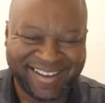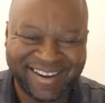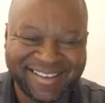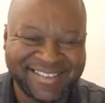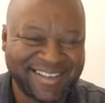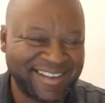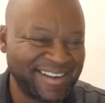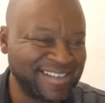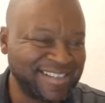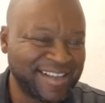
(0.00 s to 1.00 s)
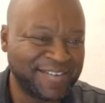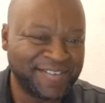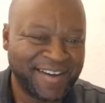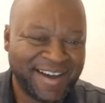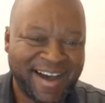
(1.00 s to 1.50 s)
Crazy stuff
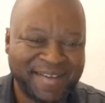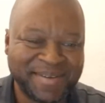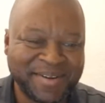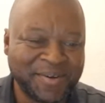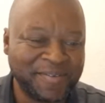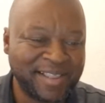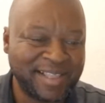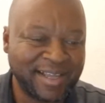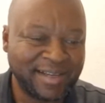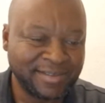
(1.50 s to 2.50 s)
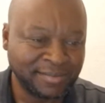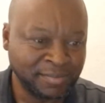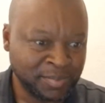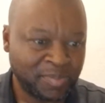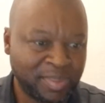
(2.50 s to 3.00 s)
happening over there.
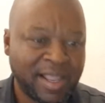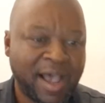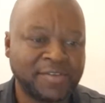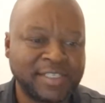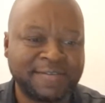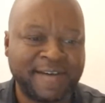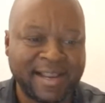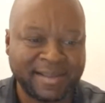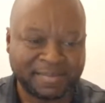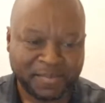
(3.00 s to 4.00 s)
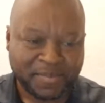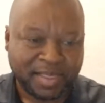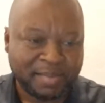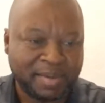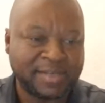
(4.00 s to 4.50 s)
It's funny,
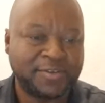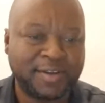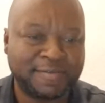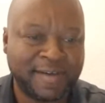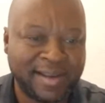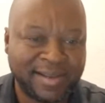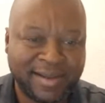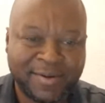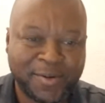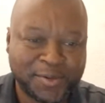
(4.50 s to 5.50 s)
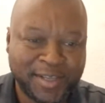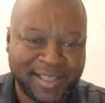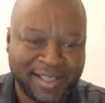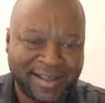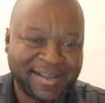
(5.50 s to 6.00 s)
but it's really funny
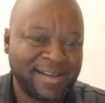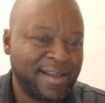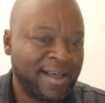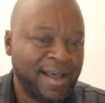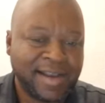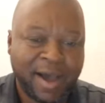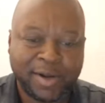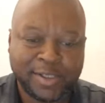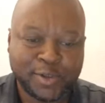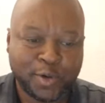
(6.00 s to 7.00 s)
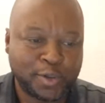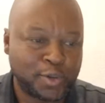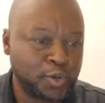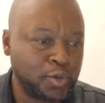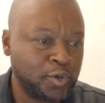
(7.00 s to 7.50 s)
altogether. Now let's go
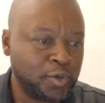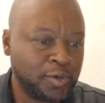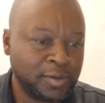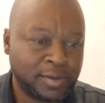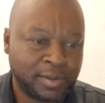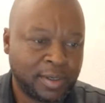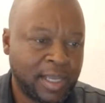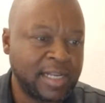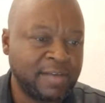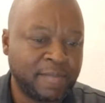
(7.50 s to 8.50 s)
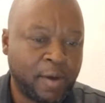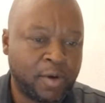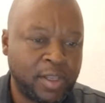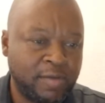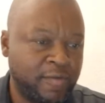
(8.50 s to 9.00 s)
to Eve
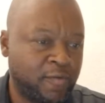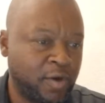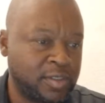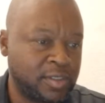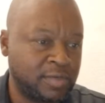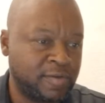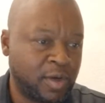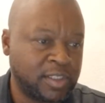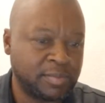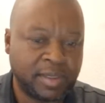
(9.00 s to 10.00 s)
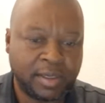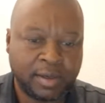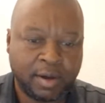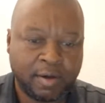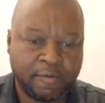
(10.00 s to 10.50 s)
Makoni. If you're watching me,
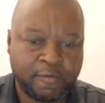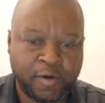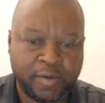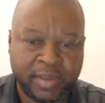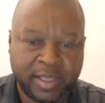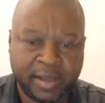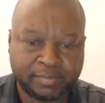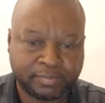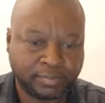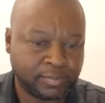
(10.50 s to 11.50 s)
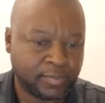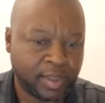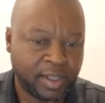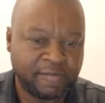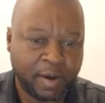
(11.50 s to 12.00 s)
phone me here.
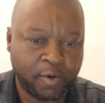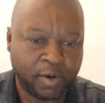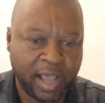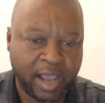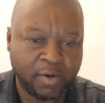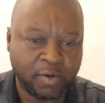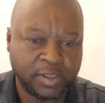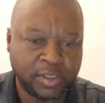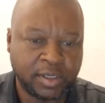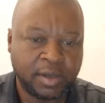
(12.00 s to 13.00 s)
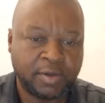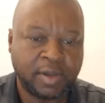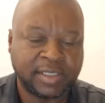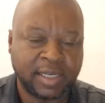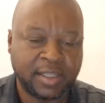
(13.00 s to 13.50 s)
Eve Makoni. I know what you
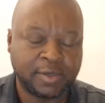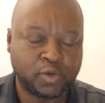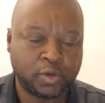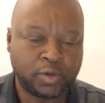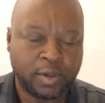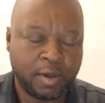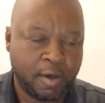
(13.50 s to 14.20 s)
are telling the truth.